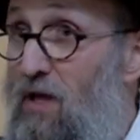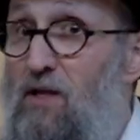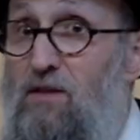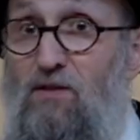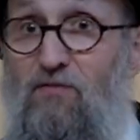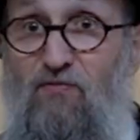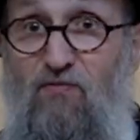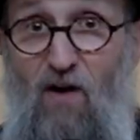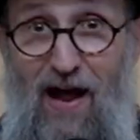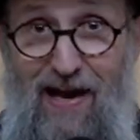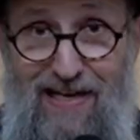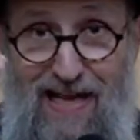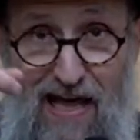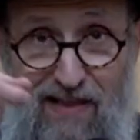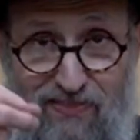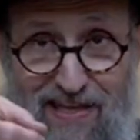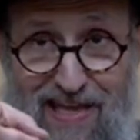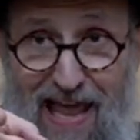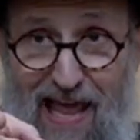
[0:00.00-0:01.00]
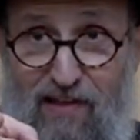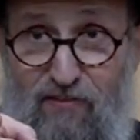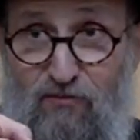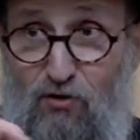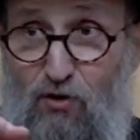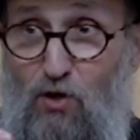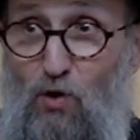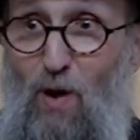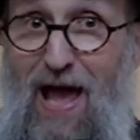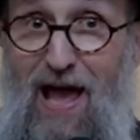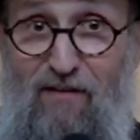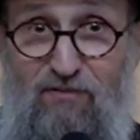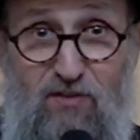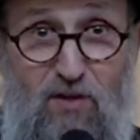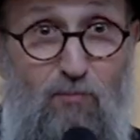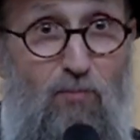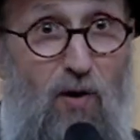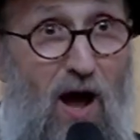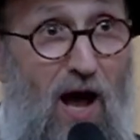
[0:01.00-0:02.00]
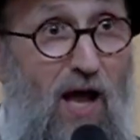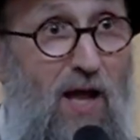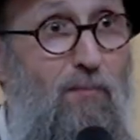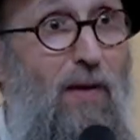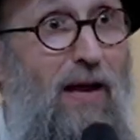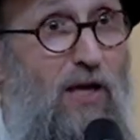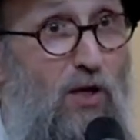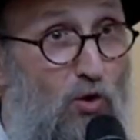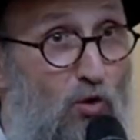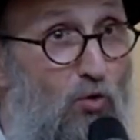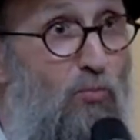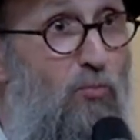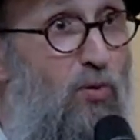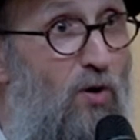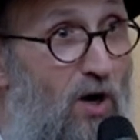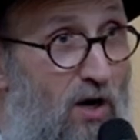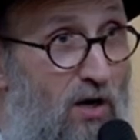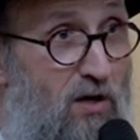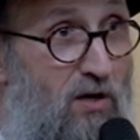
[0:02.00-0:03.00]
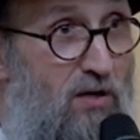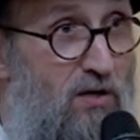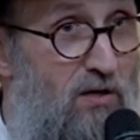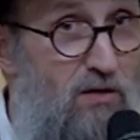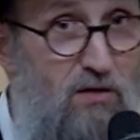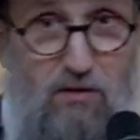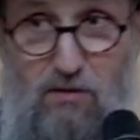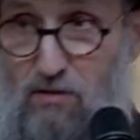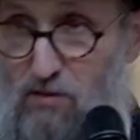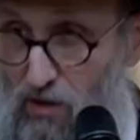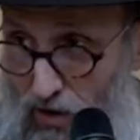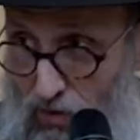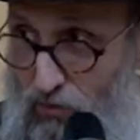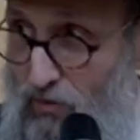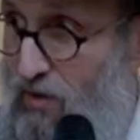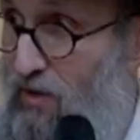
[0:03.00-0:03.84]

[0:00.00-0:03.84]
To find out the answer, you have to buy my new book. No.